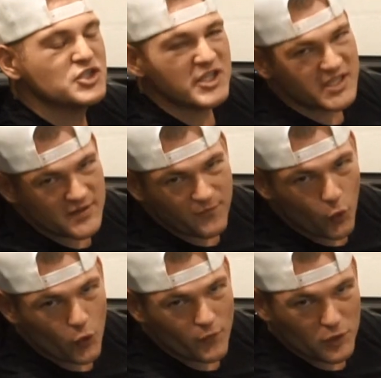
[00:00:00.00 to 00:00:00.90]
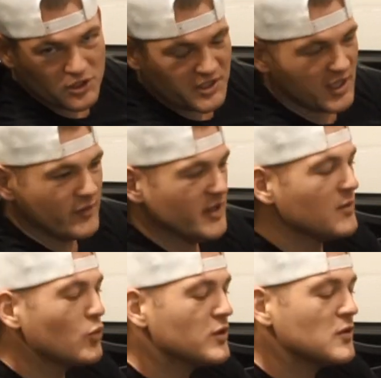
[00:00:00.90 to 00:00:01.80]
GT4 version of it.
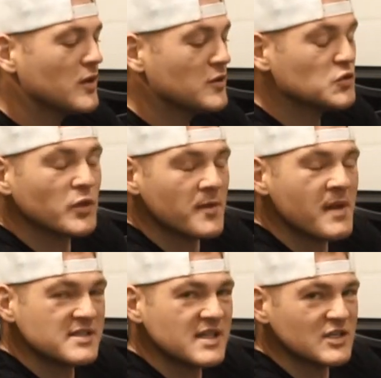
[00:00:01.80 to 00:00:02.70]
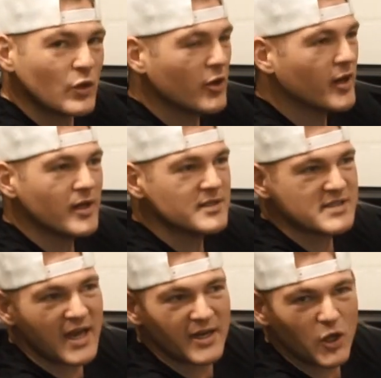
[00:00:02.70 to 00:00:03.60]
Well, it was really amazing that Toyota
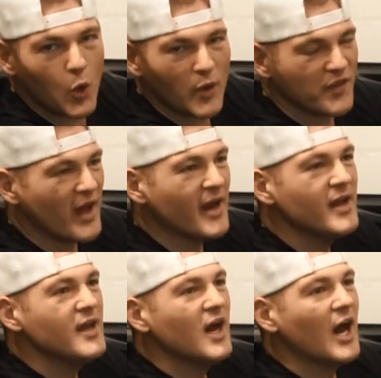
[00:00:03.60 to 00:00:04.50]
decided to go with that.